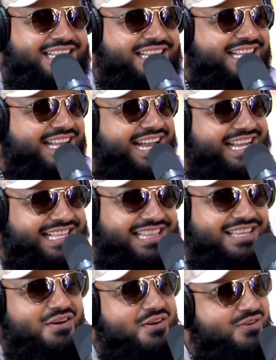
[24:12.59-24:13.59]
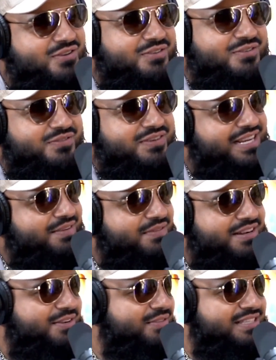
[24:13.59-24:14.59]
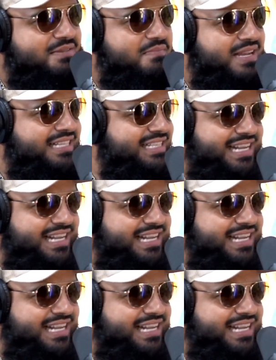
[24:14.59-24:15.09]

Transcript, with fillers: Yeah. And the whole freaking video was amazing.